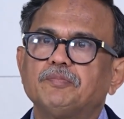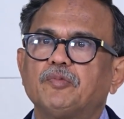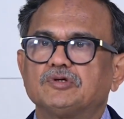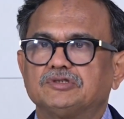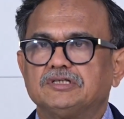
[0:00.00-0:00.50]
the
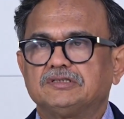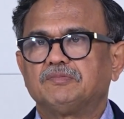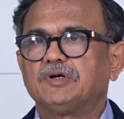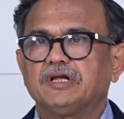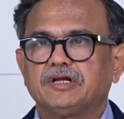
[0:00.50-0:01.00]
process,
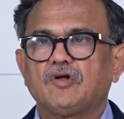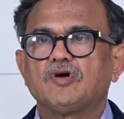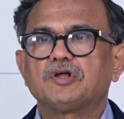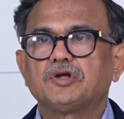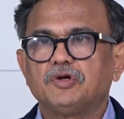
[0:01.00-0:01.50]
but they
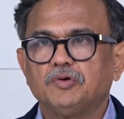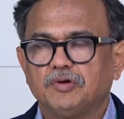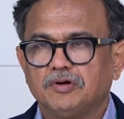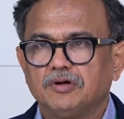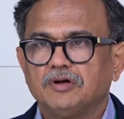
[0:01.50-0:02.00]
cannot cure.